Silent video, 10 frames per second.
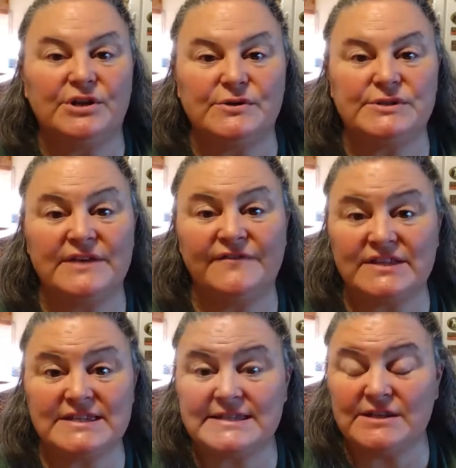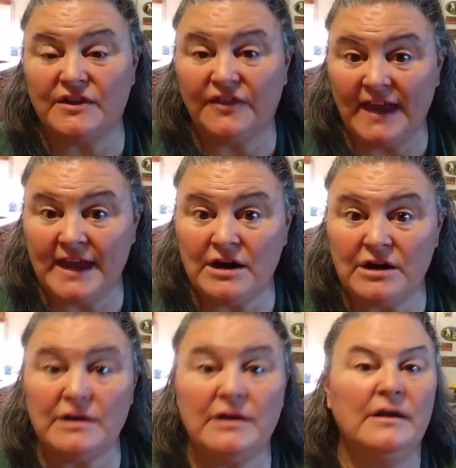See if it's still
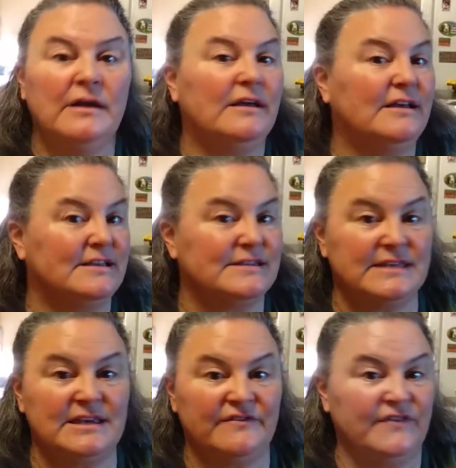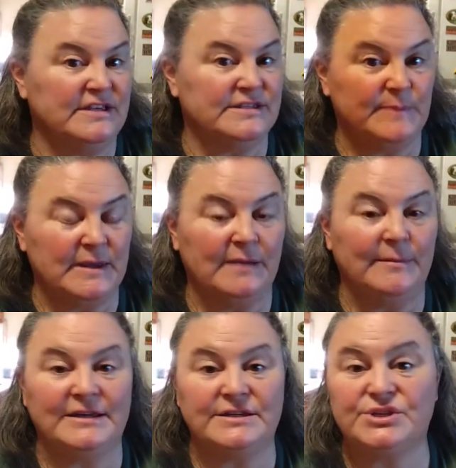there. See if it's
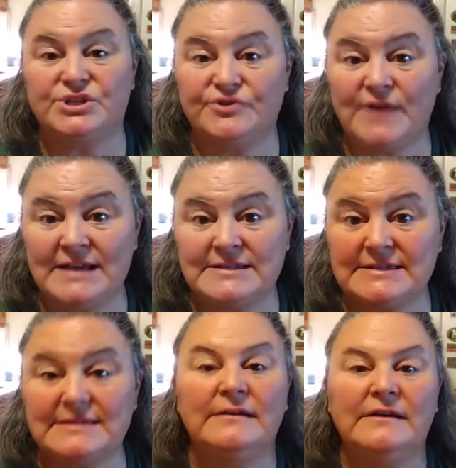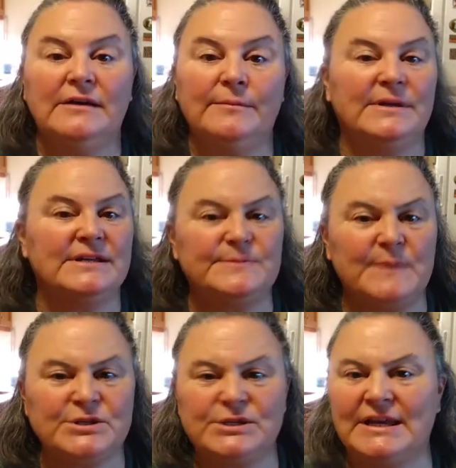becoming distressed. But
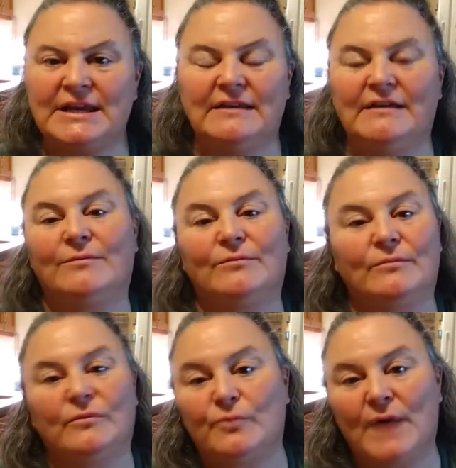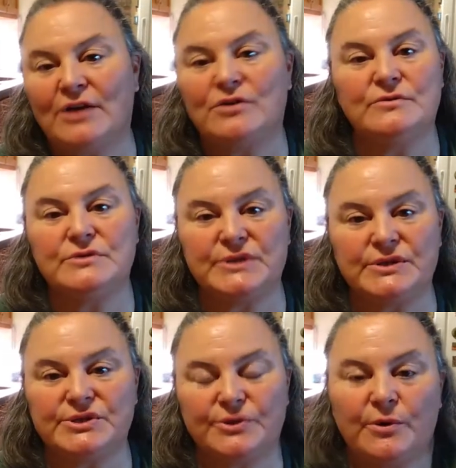especially raccoons
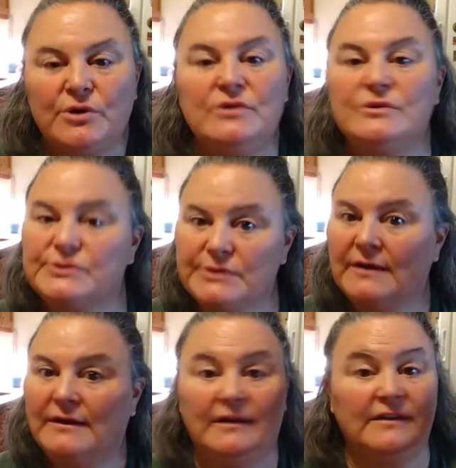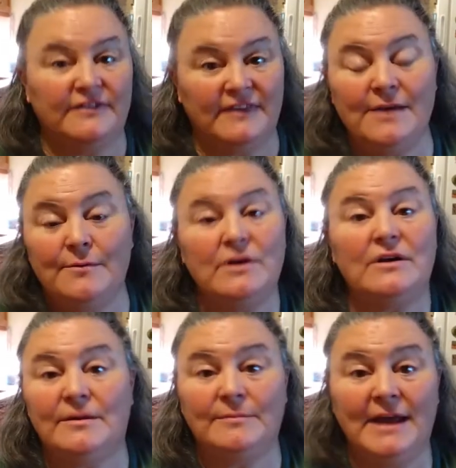and squirrels, they will
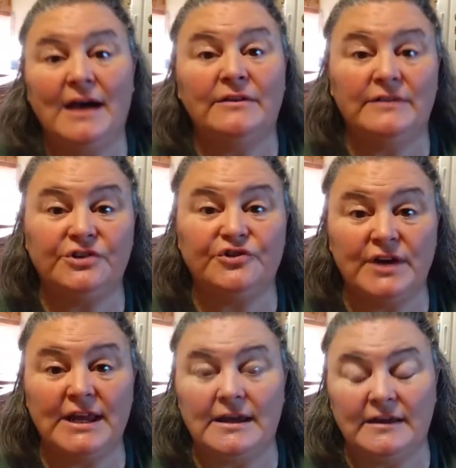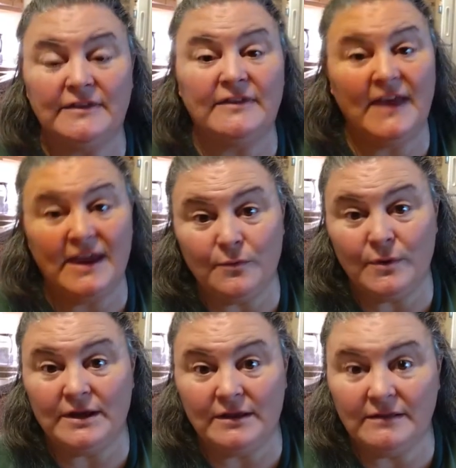come down the tree and they
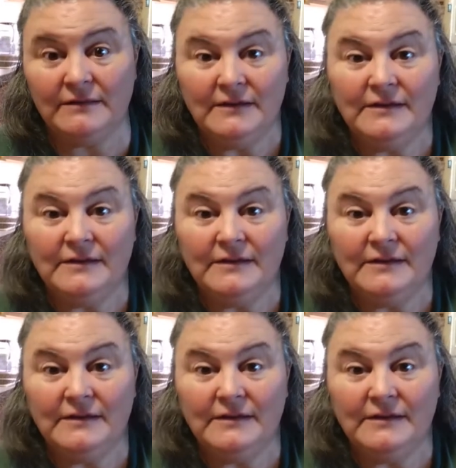will